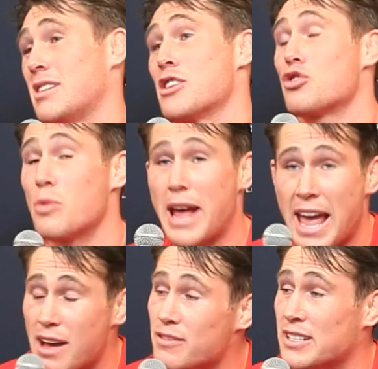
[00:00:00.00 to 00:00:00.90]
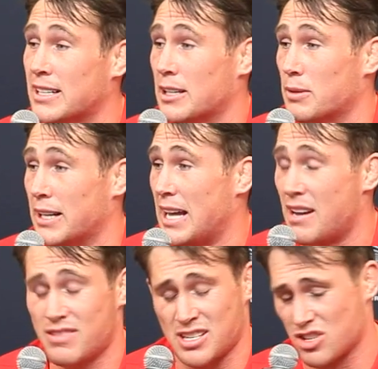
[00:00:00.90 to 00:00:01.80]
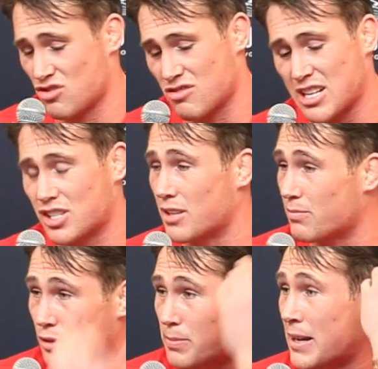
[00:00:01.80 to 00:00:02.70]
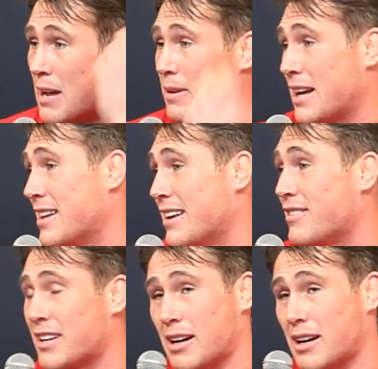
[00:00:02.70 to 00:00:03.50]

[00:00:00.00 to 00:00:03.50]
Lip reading: I do everything with it, everything, I stretch it, put it behind my head, everything.